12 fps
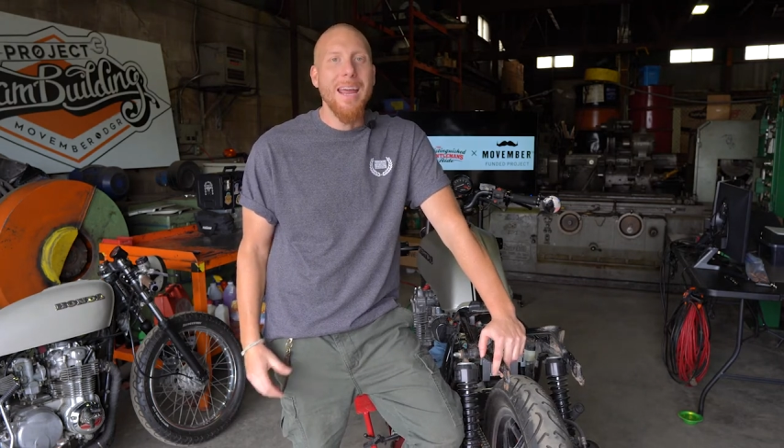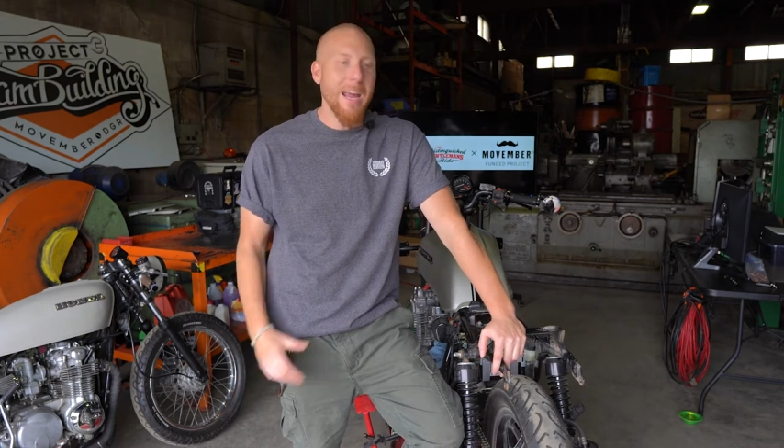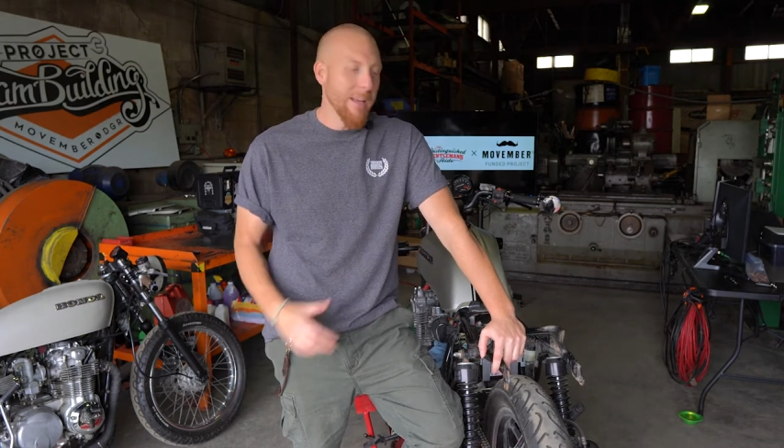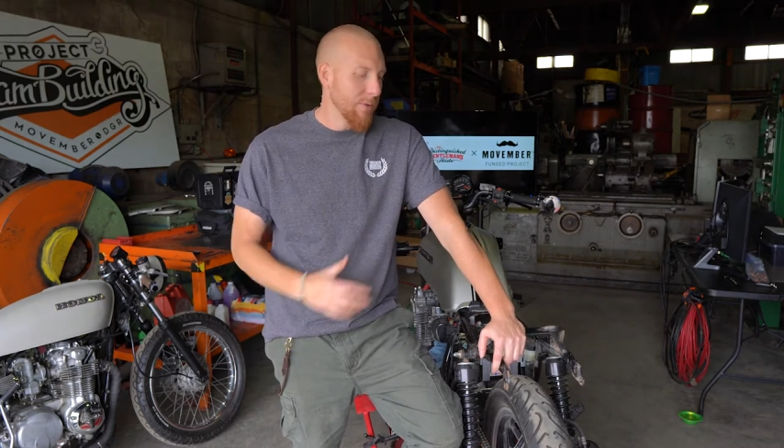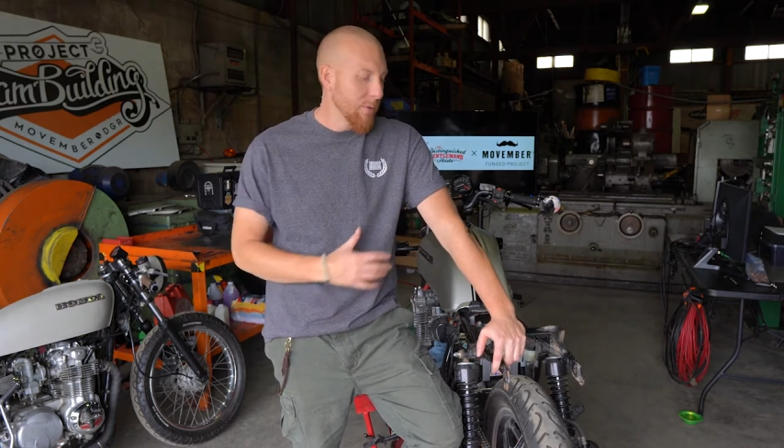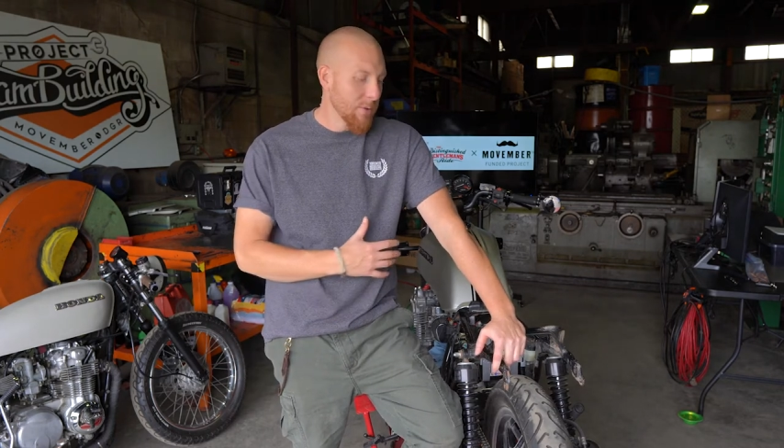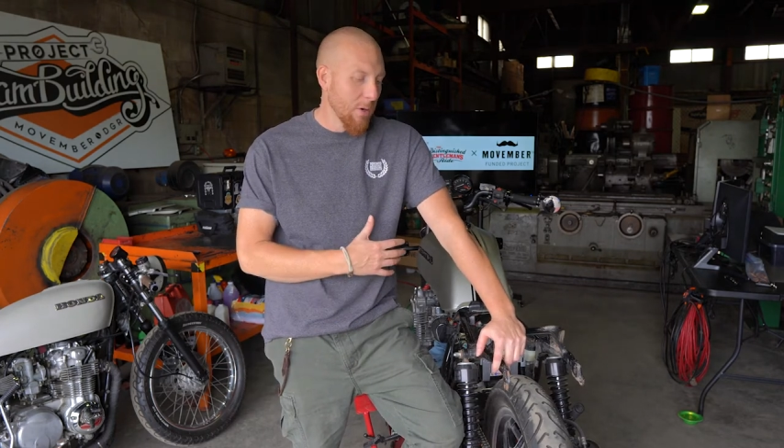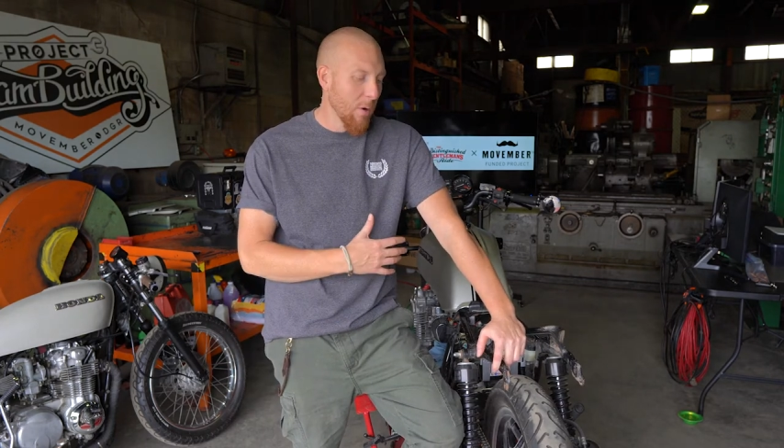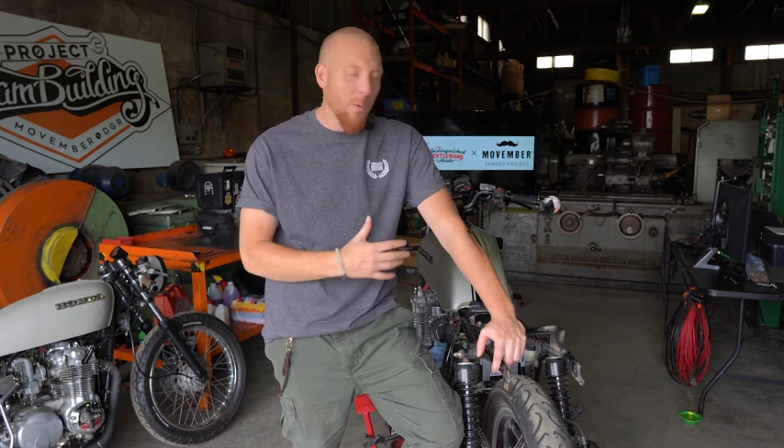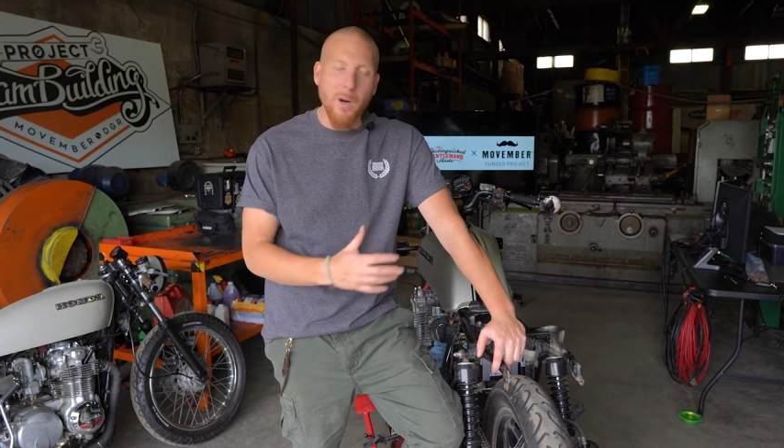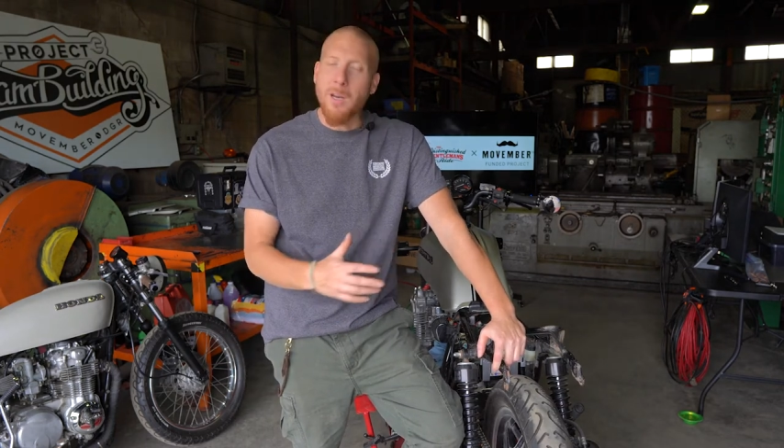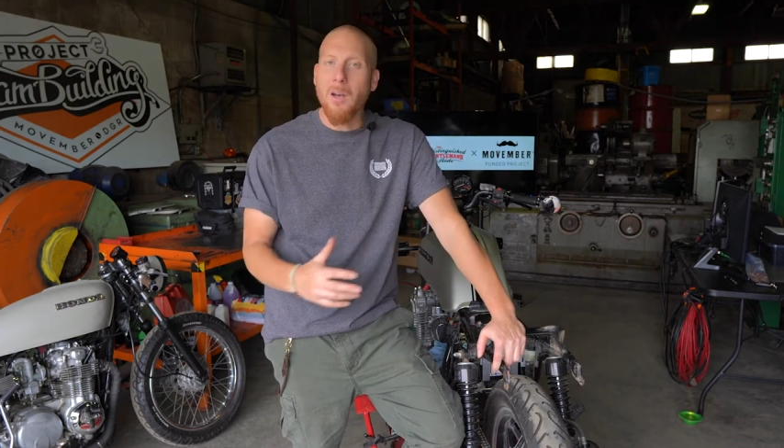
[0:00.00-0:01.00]
and to
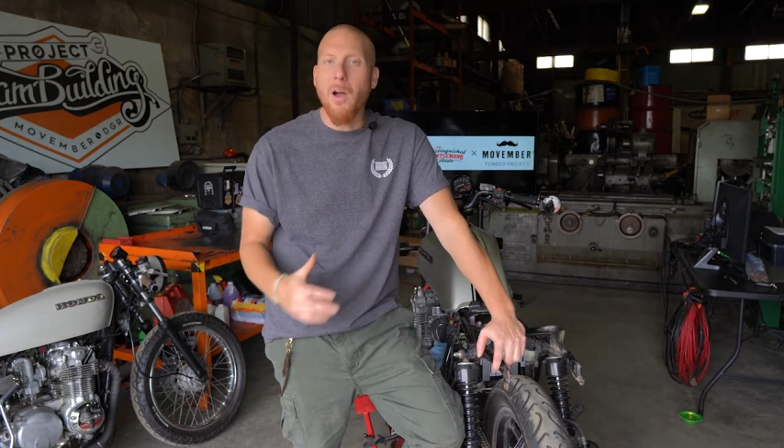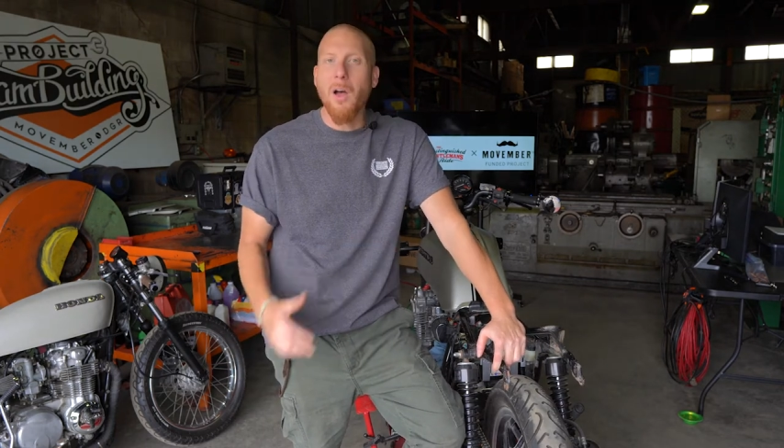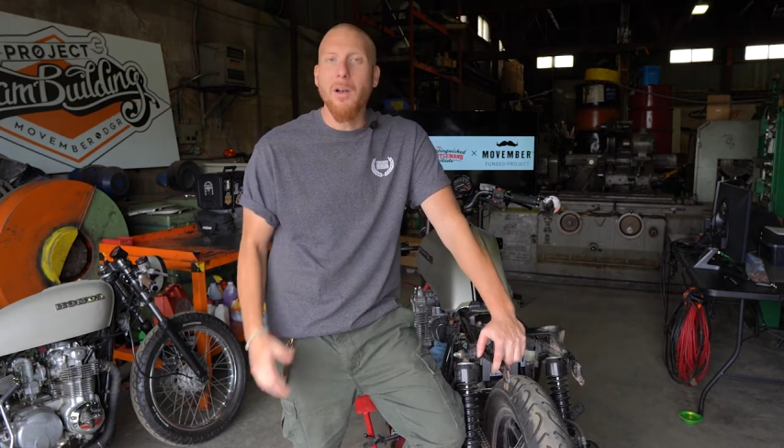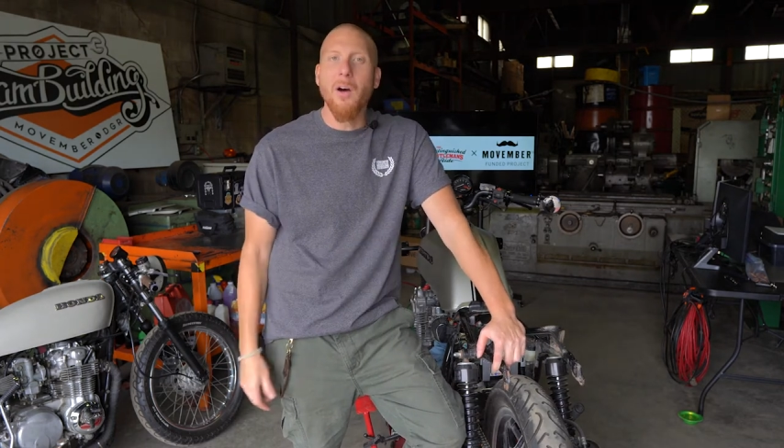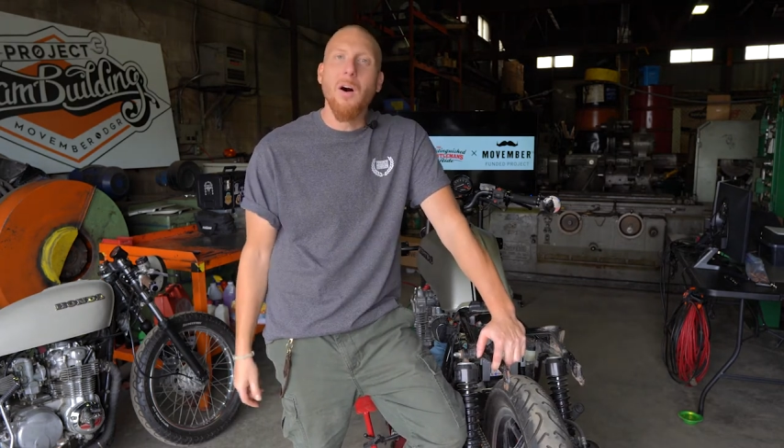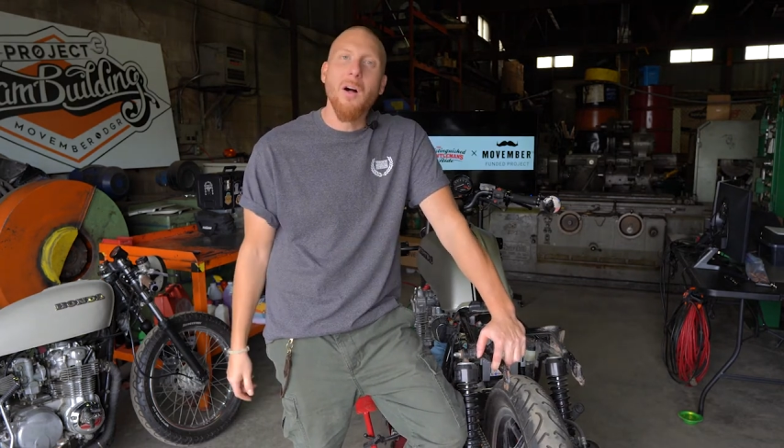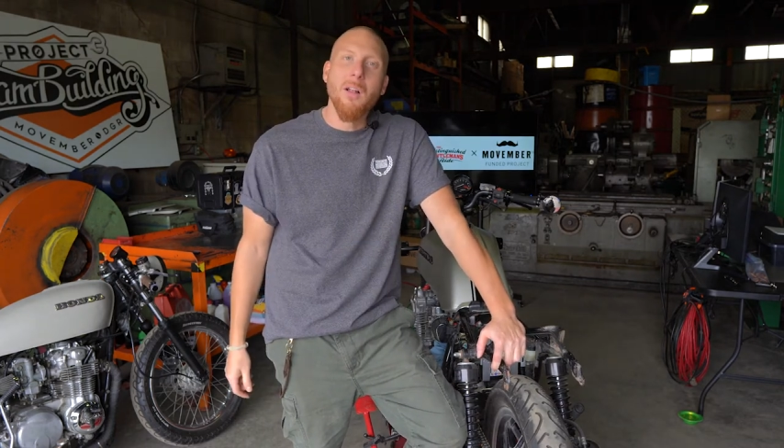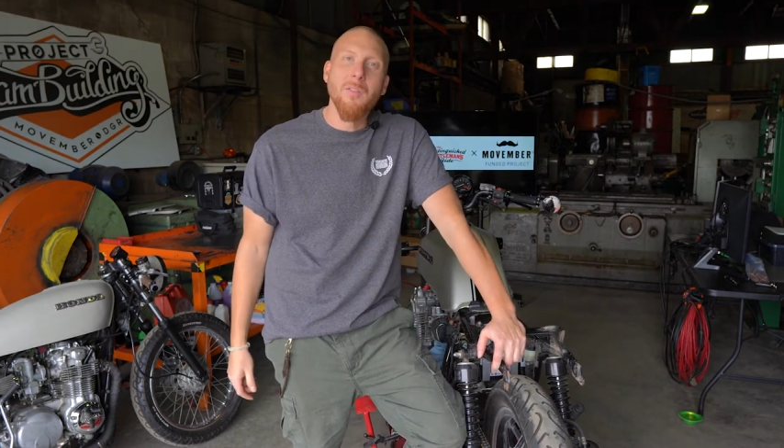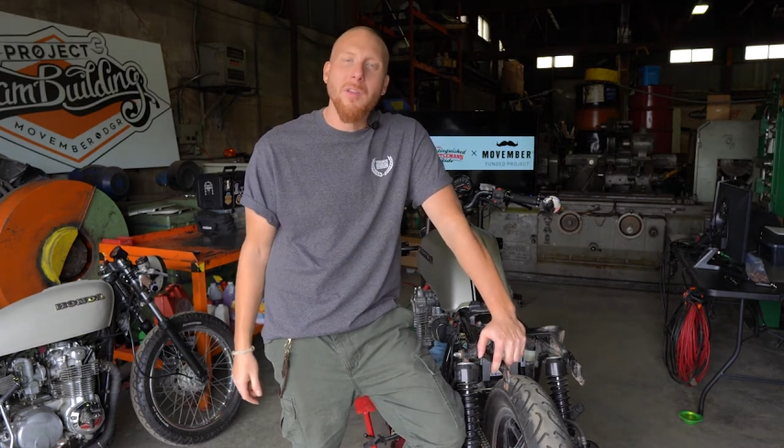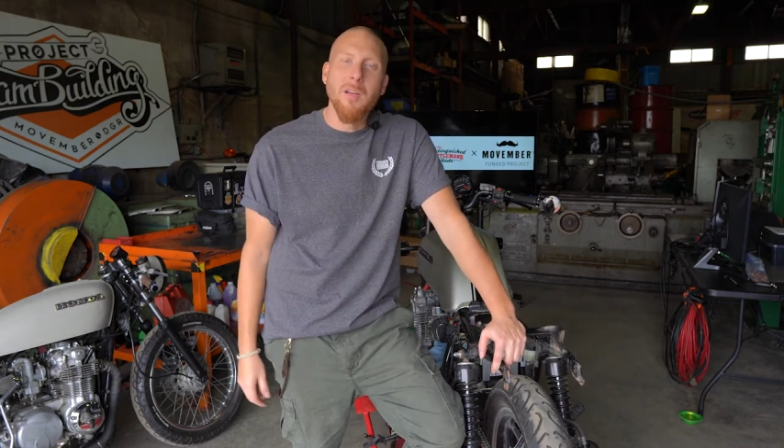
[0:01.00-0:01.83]
start working on all of